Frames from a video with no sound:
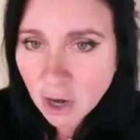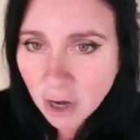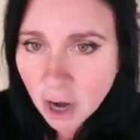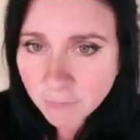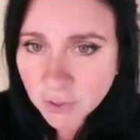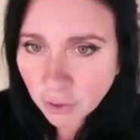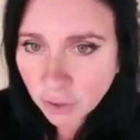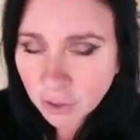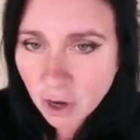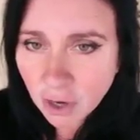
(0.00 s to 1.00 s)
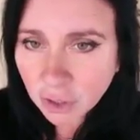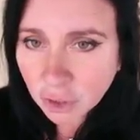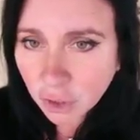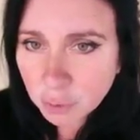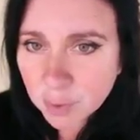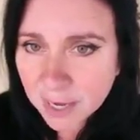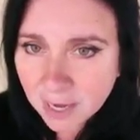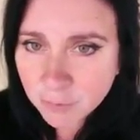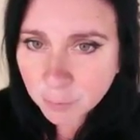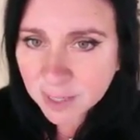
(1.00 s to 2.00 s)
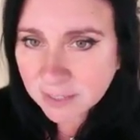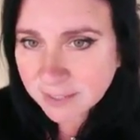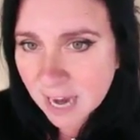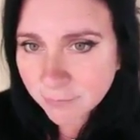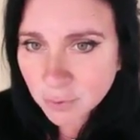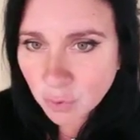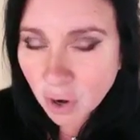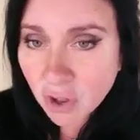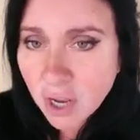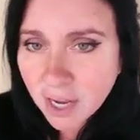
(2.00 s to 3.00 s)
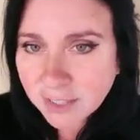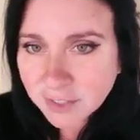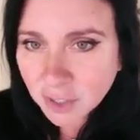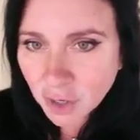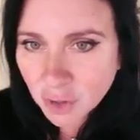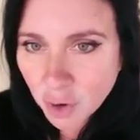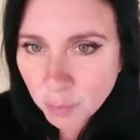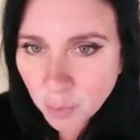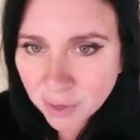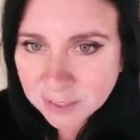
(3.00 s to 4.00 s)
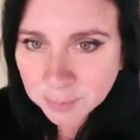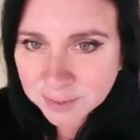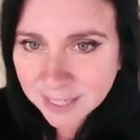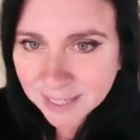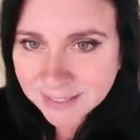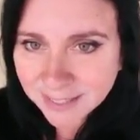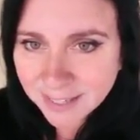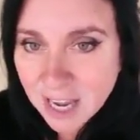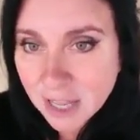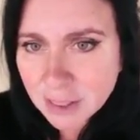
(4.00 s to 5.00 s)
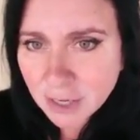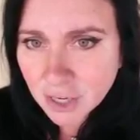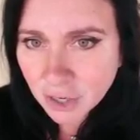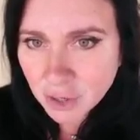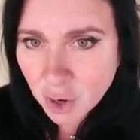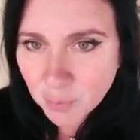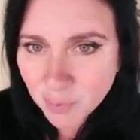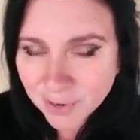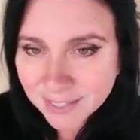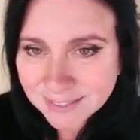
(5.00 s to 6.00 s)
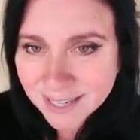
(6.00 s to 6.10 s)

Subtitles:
off the hook on good behavior, because after all, it's the good old boys protecting the good old boys.